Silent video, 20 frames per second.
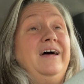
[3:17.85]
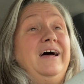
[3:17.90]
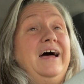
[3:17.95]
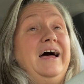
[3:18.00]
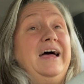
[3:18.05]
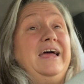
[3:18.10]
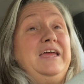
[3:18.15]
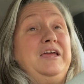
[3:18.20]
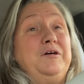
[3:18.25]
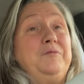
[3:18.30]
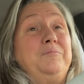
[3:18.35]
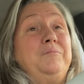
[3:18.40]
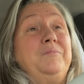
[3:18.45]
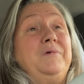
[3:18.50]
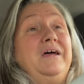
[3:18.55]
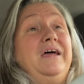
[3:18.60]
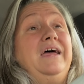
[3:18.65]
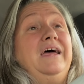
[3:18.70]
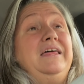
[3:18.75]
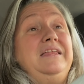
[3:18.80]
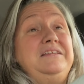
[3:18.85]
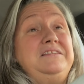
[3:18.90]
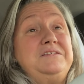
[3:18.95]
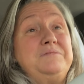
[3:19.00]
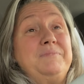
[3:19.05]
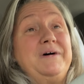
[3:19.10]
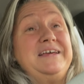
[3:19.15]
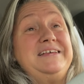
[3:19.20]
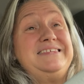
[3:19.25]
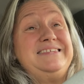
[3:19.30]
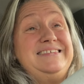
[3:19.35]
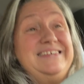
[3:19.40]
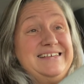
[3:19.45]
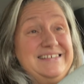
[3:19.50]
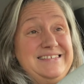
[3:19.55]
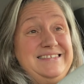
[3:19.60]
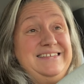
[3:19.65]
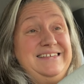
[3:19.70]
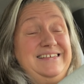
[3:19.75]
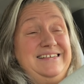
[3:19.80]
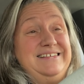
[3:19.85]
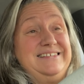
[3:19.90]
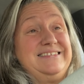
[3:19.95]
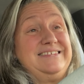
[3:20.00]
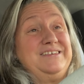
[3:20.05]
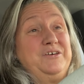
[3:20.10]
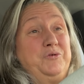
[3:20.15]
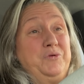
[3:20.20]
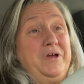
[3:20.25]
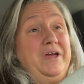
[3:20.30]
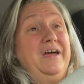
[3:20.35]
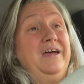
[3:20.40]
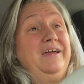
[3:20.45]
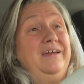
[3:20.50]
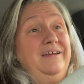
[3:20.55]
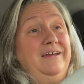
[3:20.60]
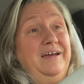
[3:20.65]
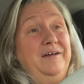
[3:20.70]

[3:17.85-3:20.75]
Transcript: I am headed to my 60s, okay?